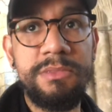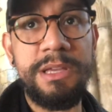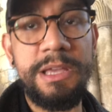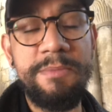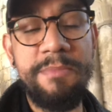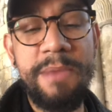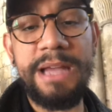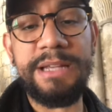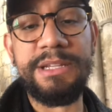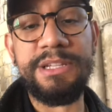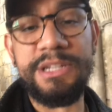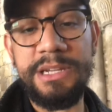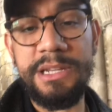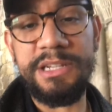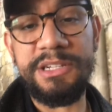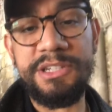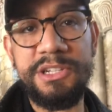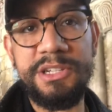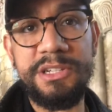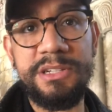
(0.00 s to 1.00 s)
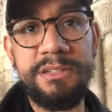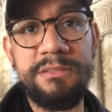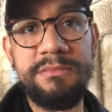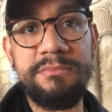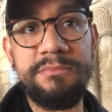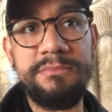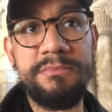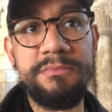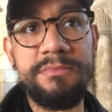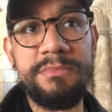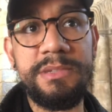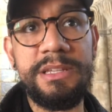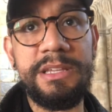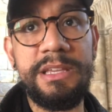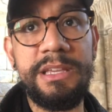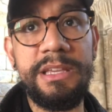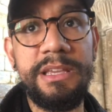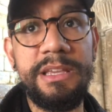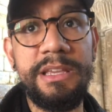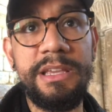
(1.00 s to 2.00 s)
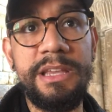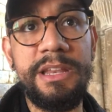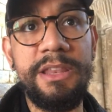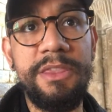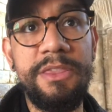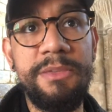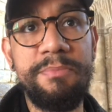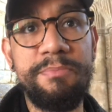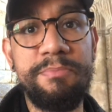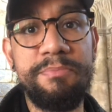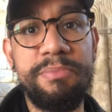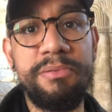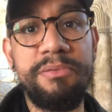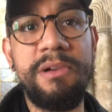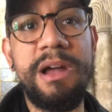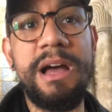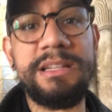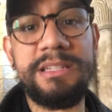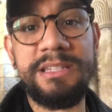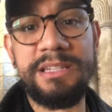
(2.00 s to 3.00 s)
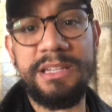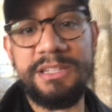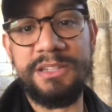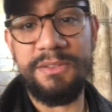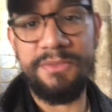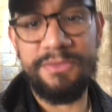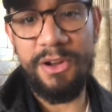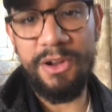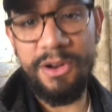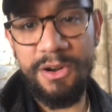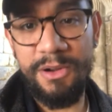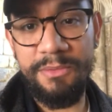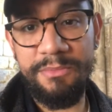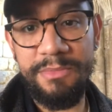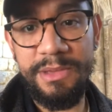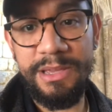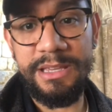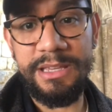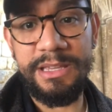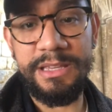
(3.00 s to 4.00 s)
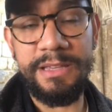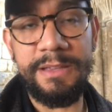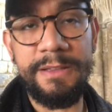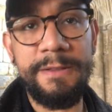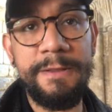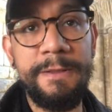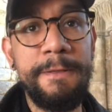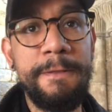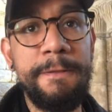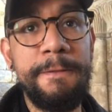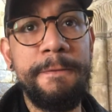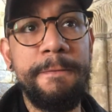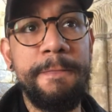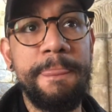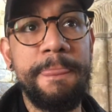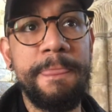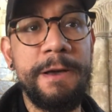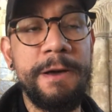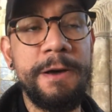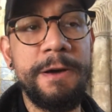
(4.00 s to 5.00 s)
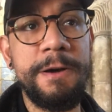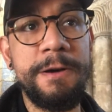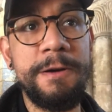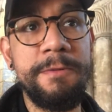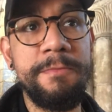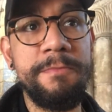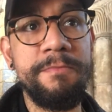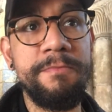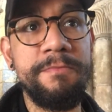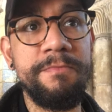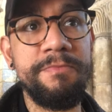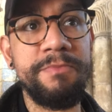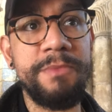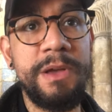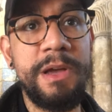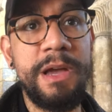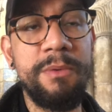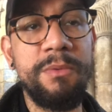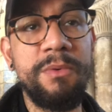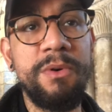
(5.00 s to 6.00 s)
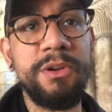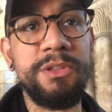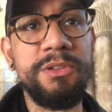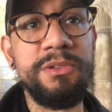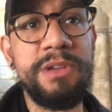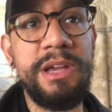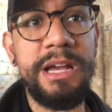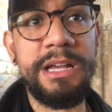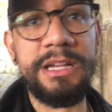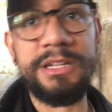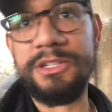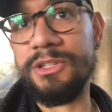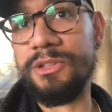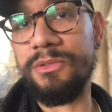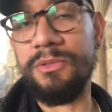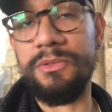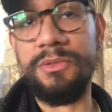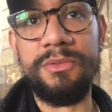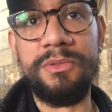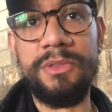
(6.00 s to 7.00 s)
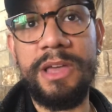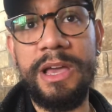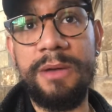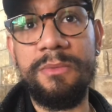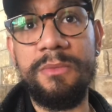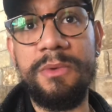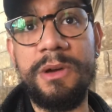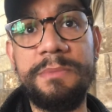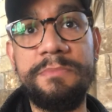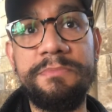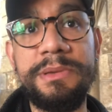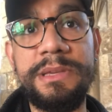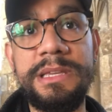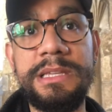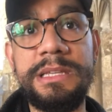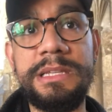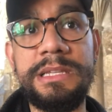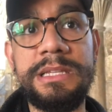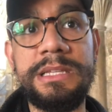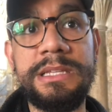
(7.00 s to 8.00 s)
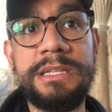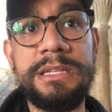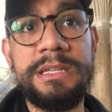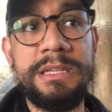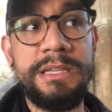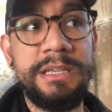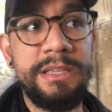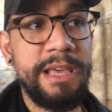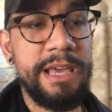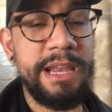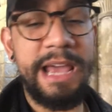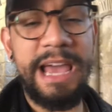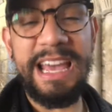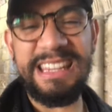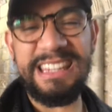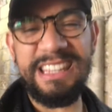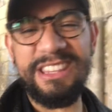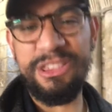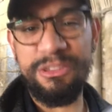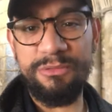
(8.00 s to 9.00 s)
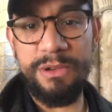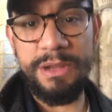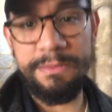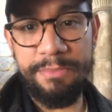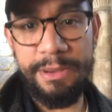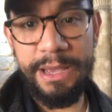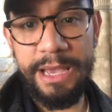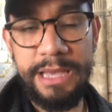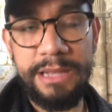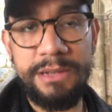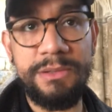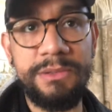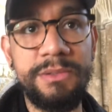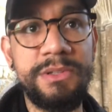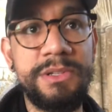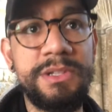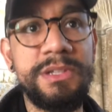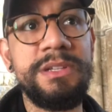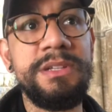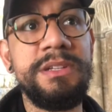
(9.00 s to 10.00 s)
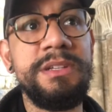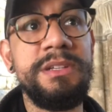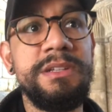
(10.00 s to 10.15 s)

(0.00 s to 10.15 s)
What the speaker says: imagination in the process of art making. I walked you guys through that one piece that had the three panels.